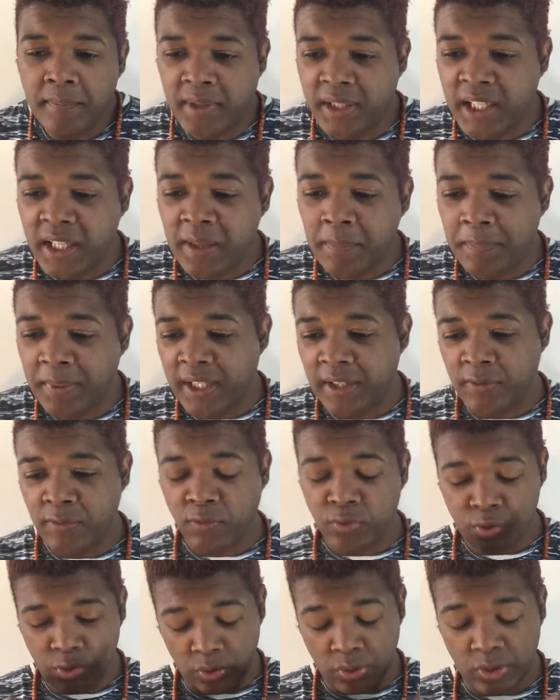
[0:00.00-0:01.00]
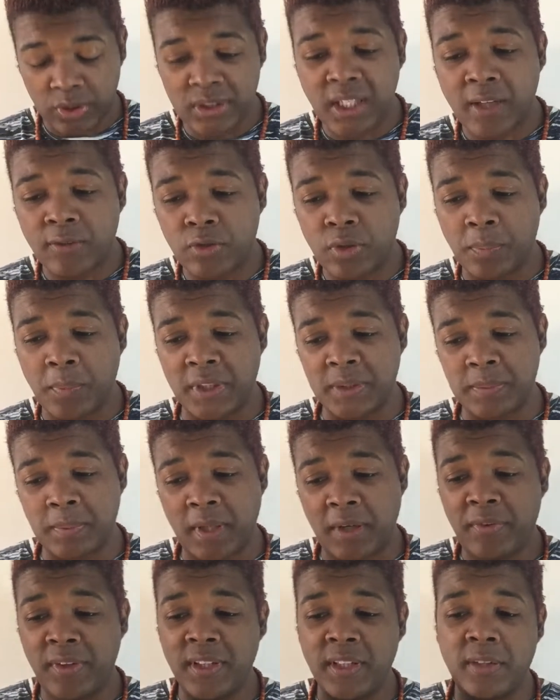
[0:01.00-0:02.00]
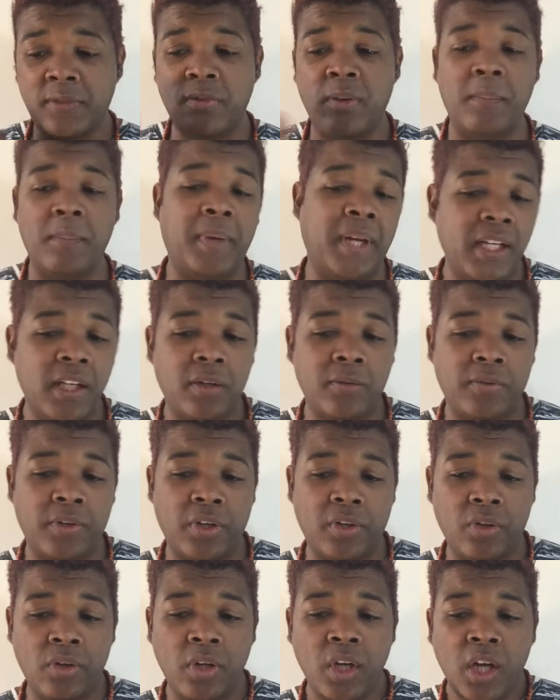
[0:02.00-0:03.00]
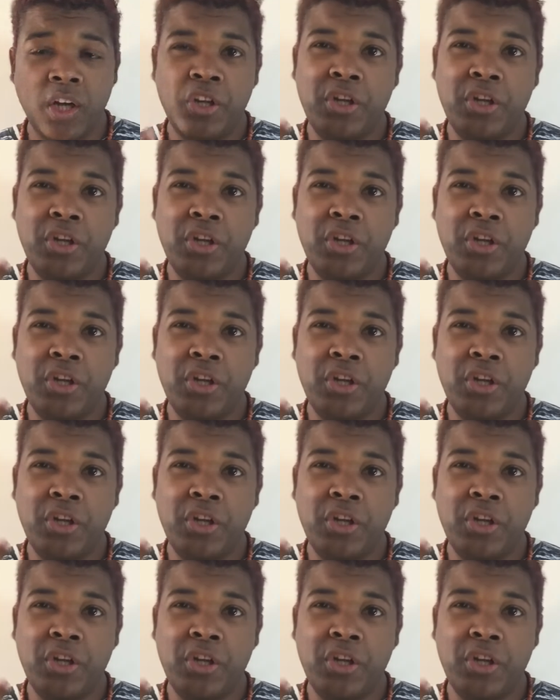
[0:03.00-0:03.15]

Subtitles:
keeping it to yourself too much. But I feel that for many of you,